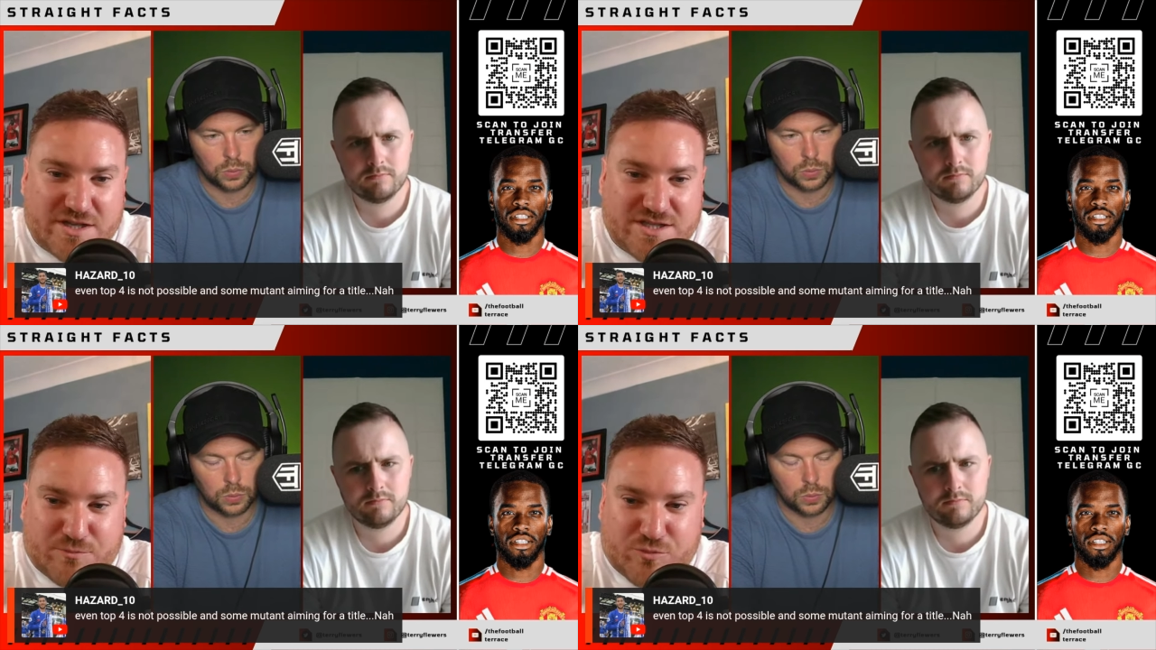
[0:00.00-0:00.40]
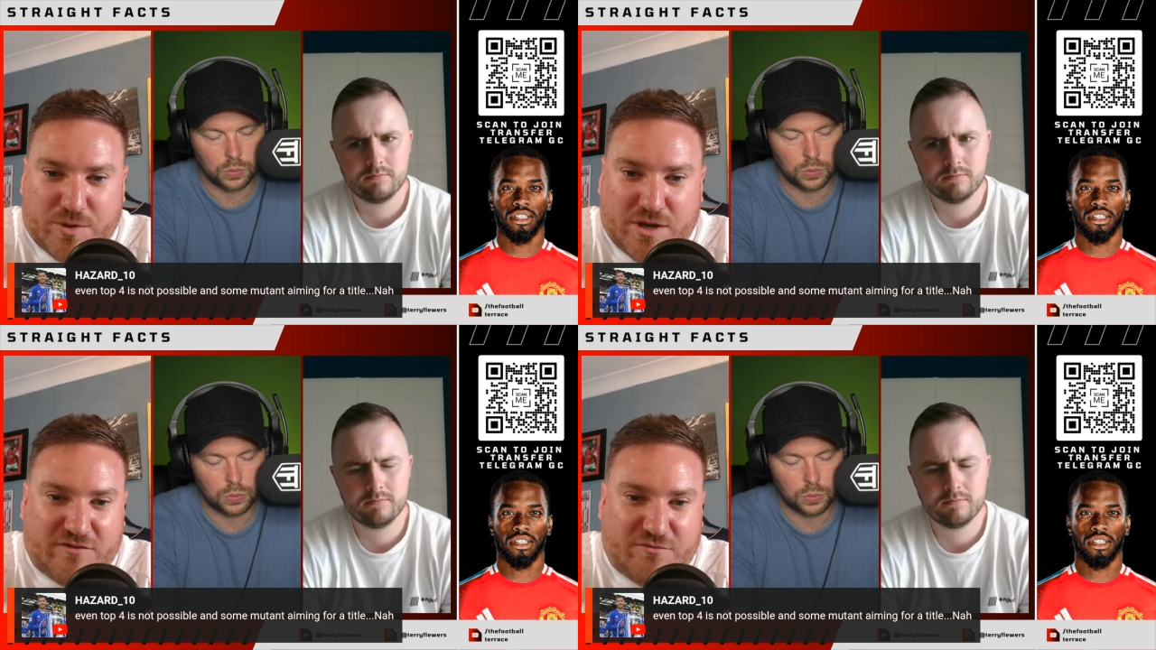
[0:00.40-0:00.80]
Speaker 1: He's a
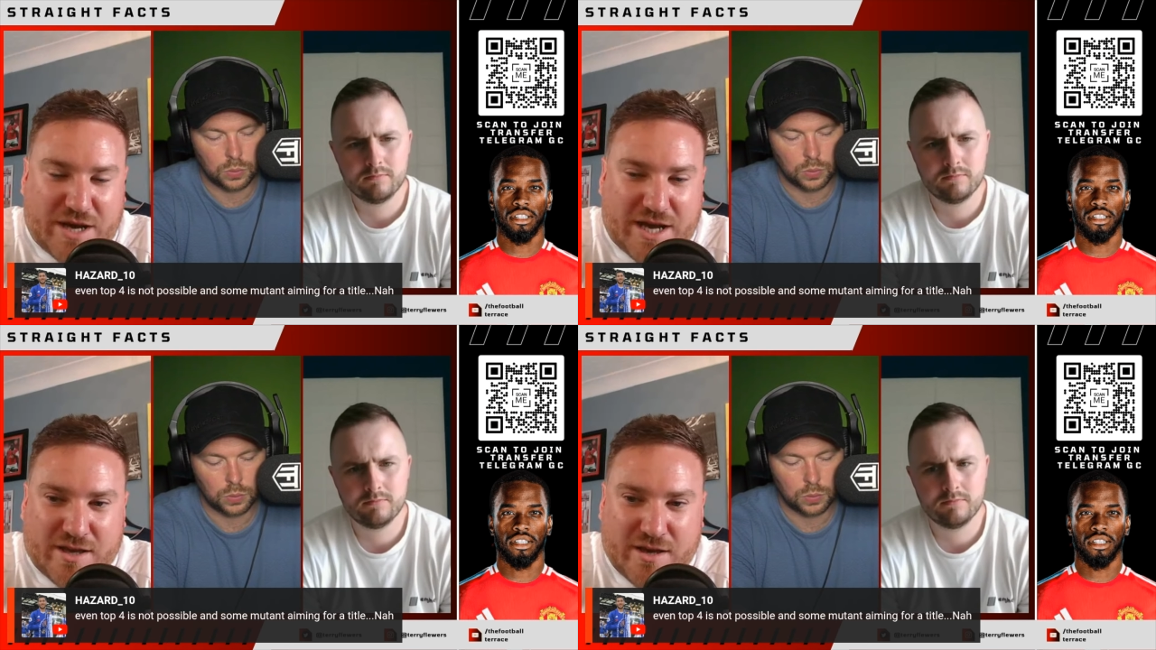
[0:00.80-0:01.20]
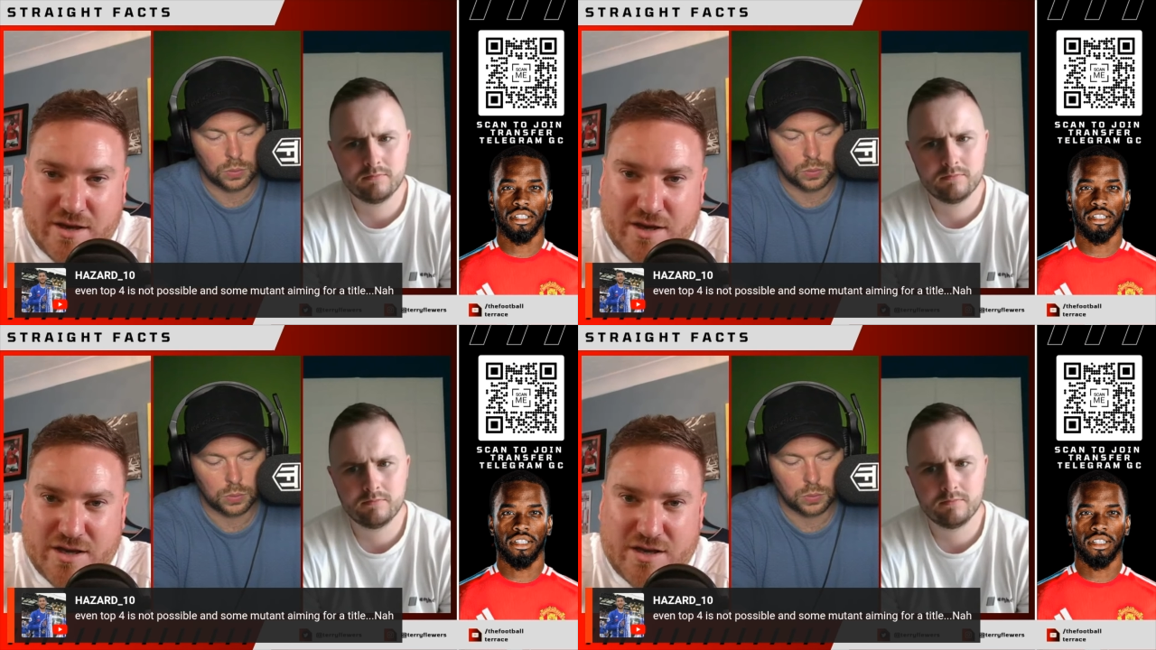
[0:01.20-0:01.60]
proper left back,
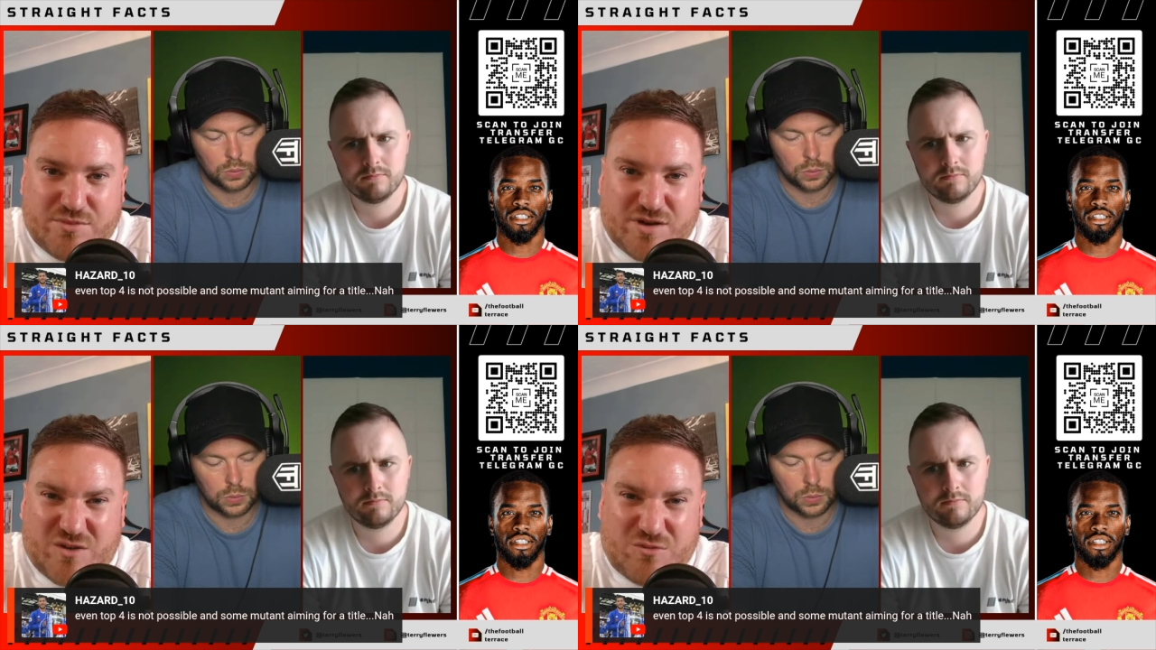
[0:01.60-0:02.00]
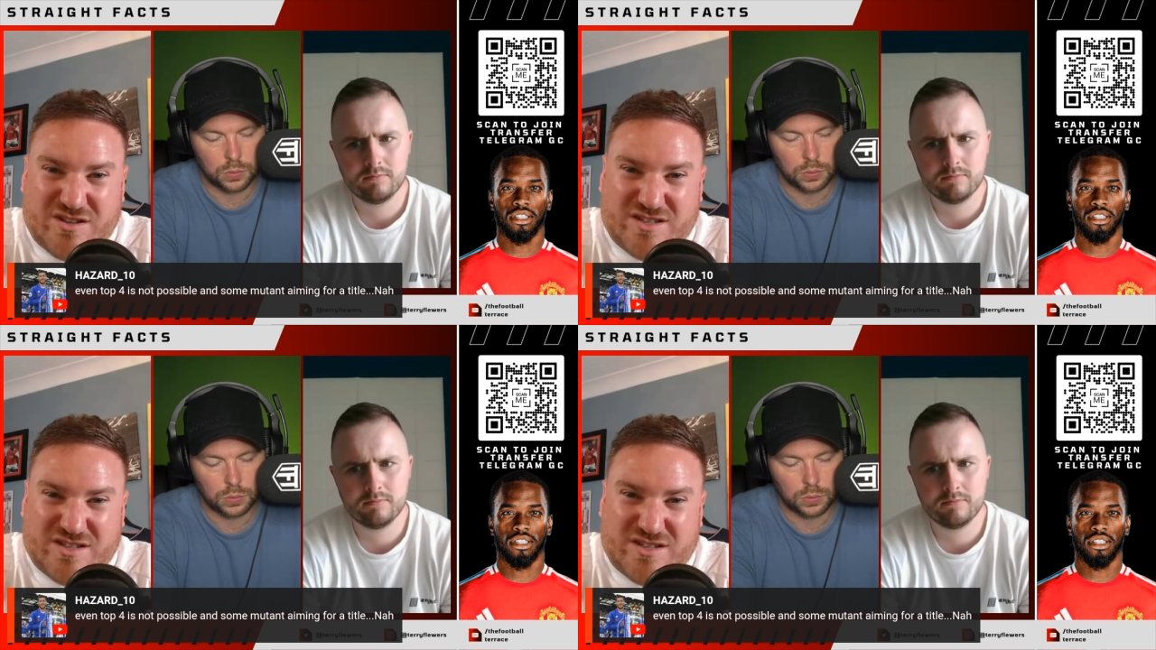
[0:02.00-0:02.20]
but I wouldn't